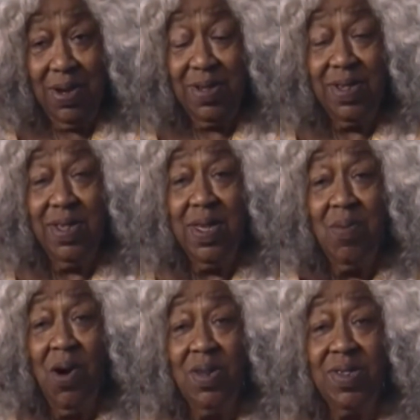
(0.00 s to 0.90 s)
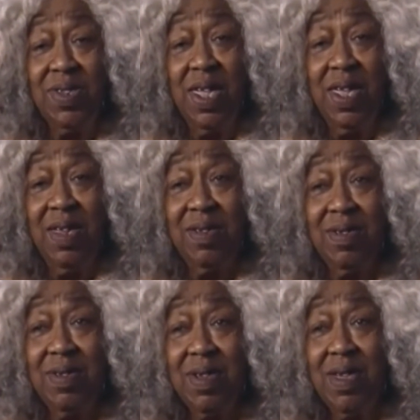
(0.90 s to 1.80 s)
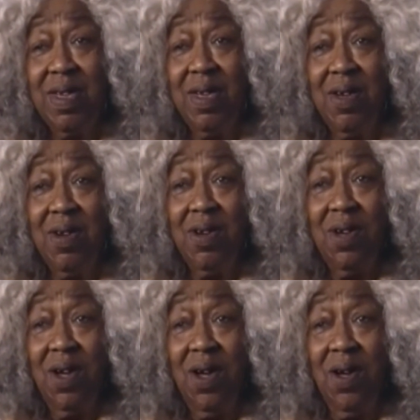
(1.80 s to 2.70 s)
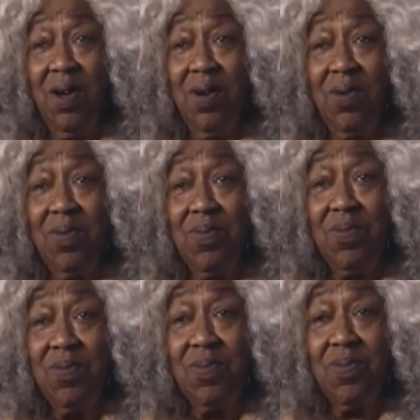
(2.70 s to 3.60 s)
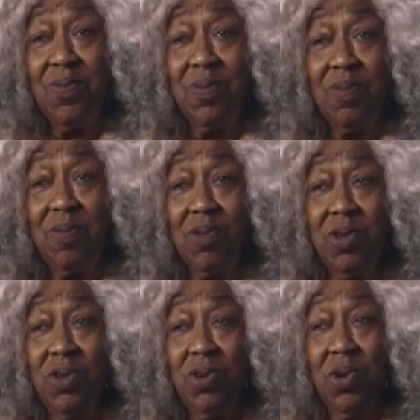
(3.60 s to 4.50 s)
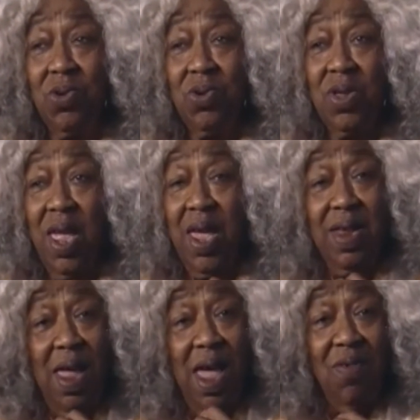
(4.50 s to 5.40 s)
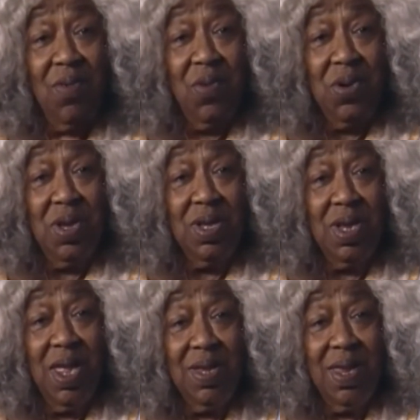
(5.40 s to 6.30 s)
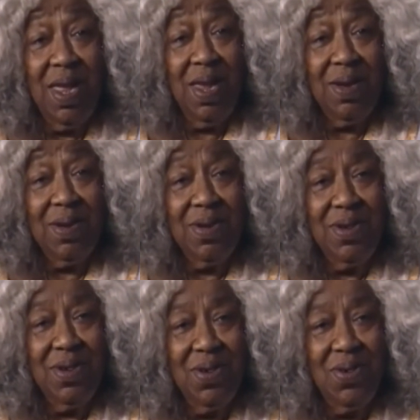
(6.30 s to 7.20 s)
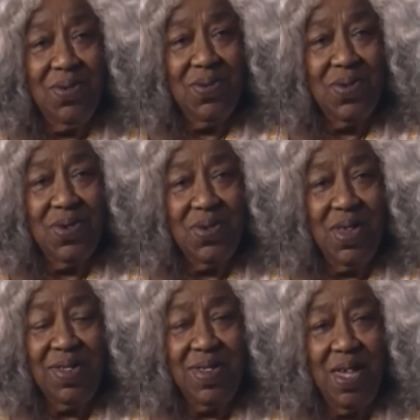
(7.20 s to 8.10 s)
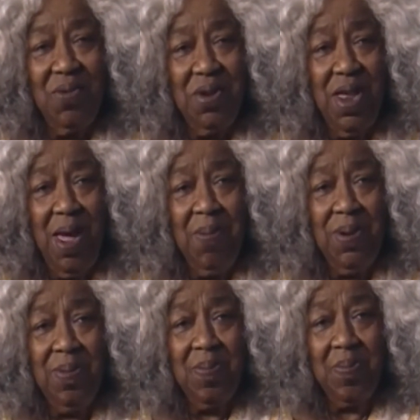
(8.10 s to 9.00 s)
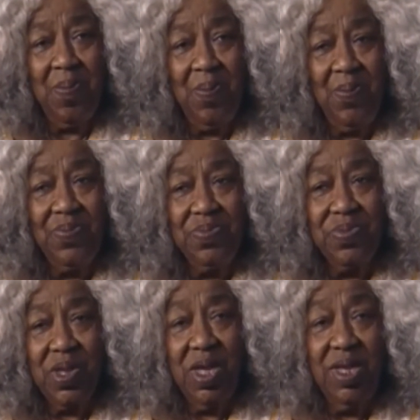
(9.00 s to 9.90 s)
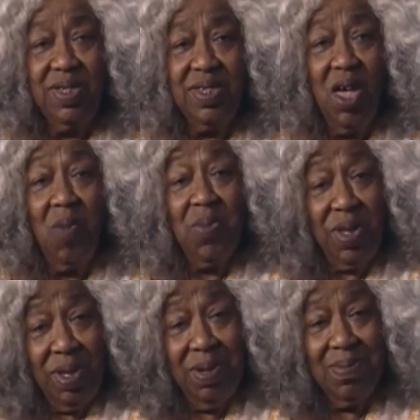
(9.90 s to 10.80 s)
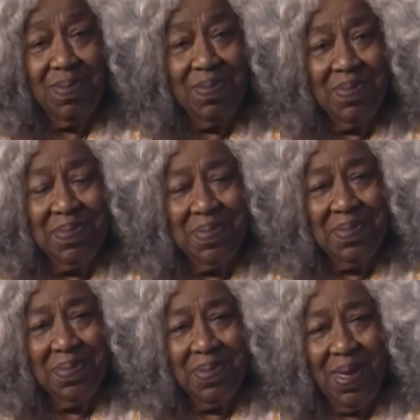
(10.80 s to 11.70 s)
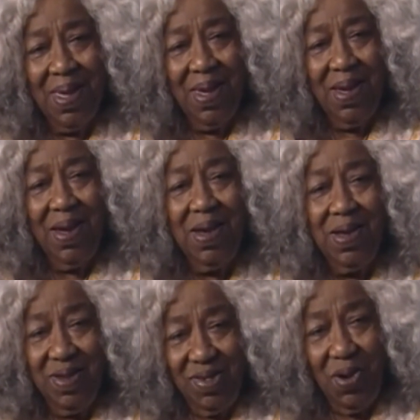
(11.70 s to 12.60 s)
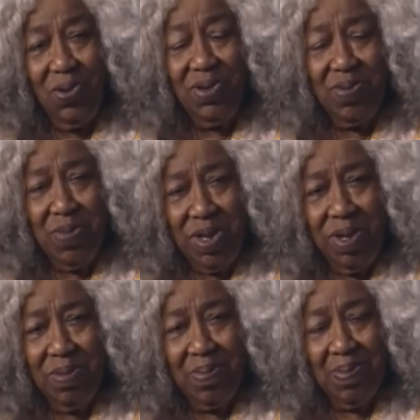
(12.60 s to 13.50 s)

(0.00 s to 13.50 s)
I, I didn't see him on stage and, uh, you know, had to have him or nothing like that. You know, that's not what happened. He saw me and he chose me.